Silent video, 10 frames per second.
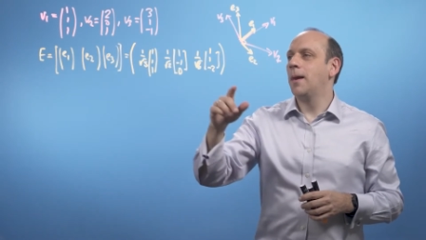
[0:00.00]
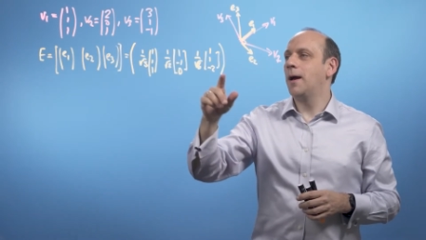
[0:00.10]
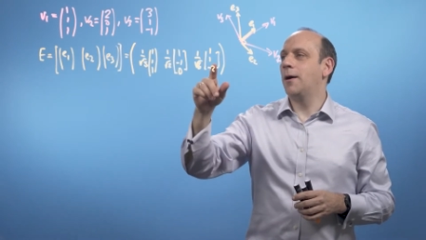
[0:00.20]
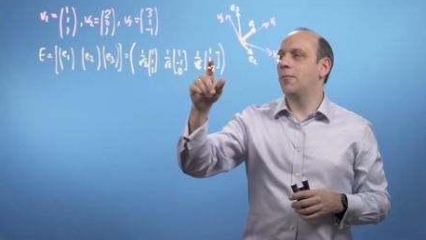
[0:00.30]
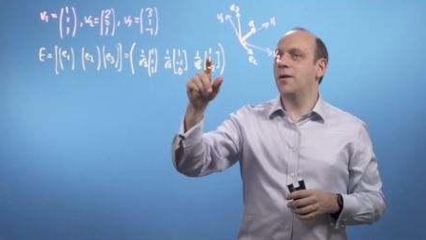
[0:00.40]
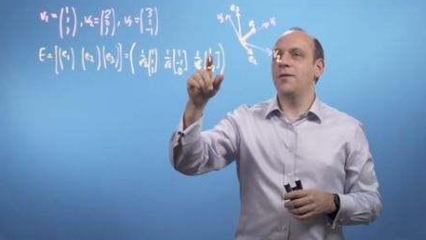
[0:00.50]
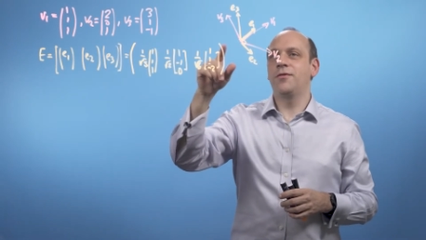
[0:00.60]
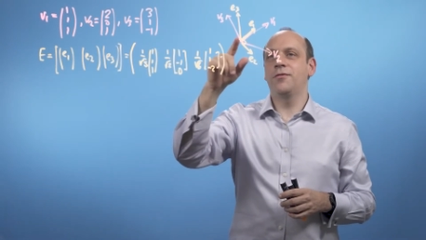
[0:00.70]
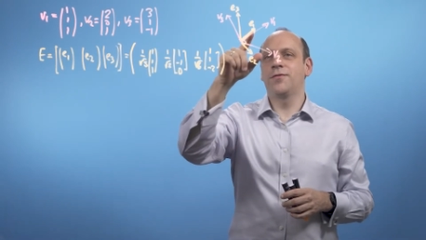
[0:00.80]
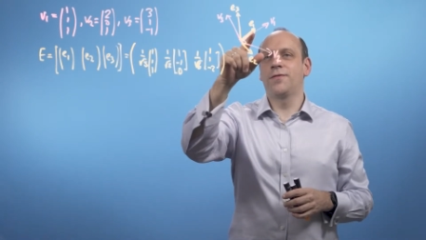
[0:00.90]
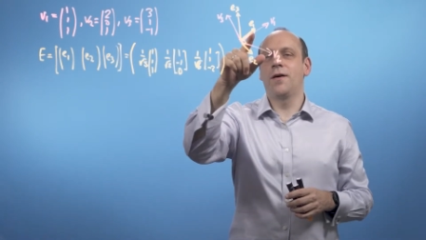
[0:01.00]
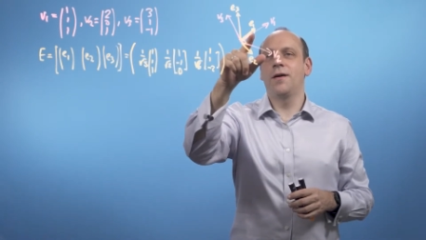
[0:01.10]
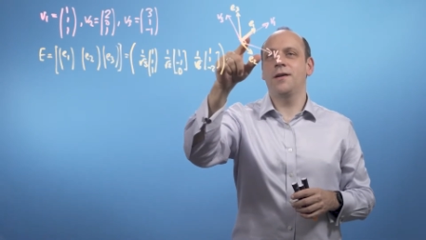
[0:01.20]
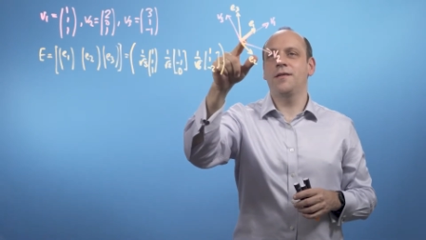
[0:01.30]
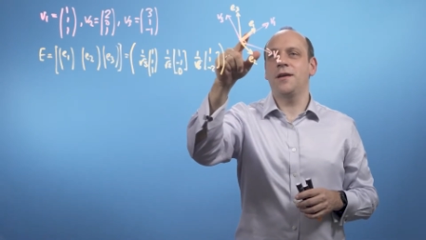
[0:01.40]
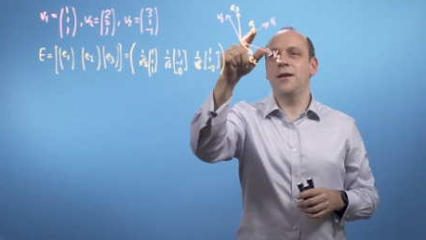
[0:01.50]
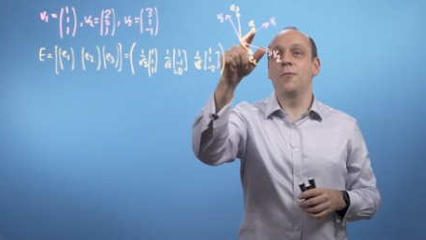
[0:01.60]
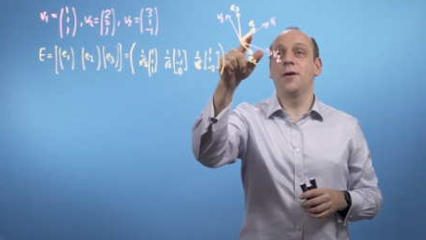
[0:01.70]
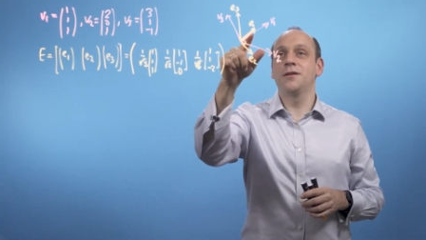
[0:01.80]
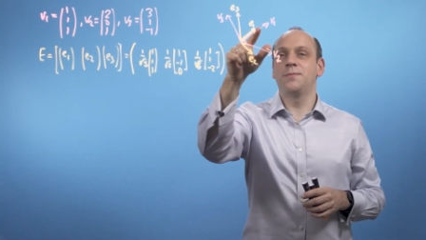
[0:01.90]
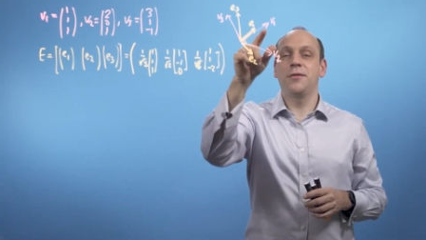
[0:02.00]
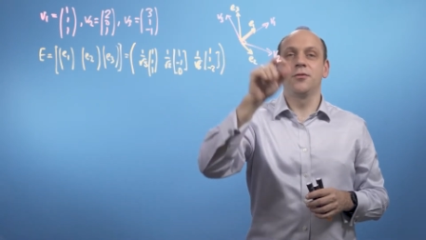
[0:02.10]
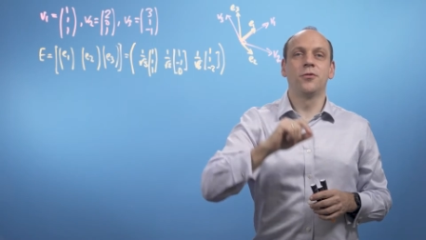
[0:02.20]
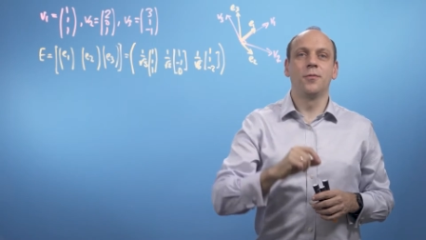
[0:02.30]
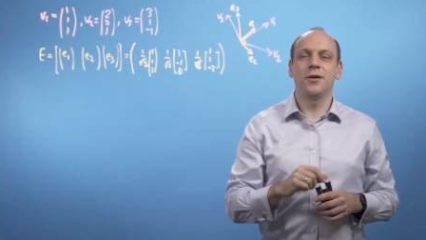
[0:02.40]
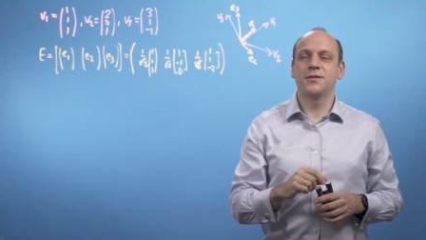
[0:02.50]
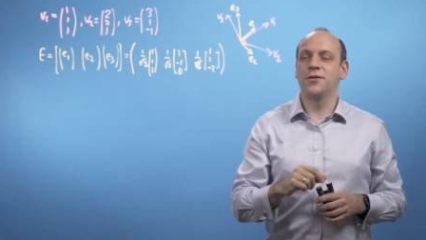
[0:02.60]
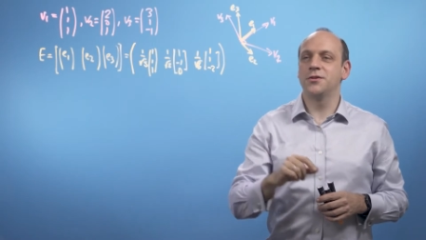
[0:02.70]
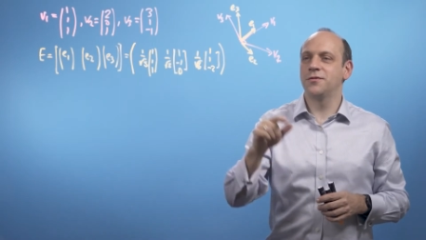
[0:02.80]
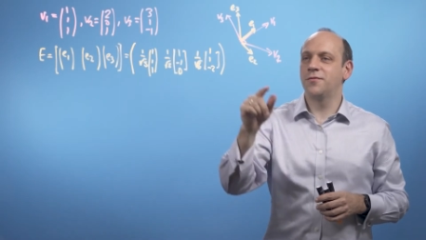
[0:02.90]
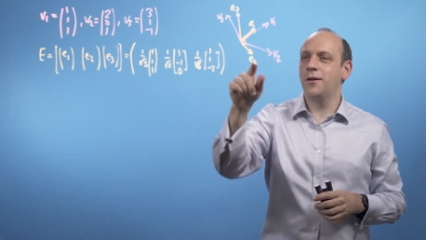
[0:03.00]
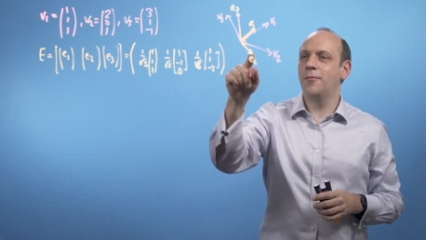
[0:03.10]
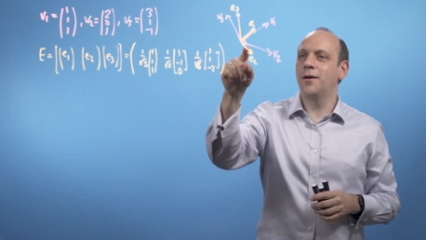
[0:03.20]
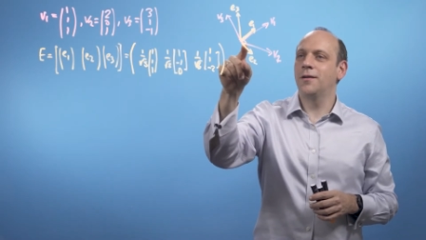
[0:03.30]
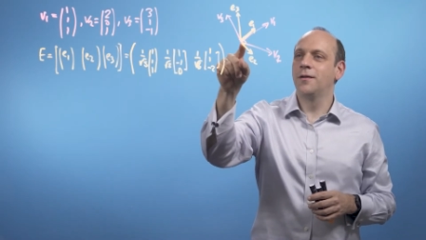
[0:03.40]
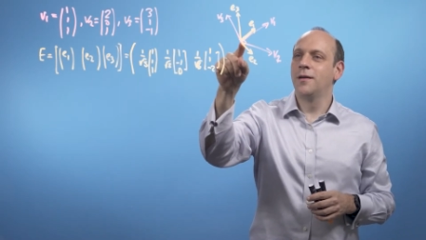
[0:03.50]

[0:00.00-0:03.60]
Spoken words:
And we've defined E1 to be the normalized version of V1.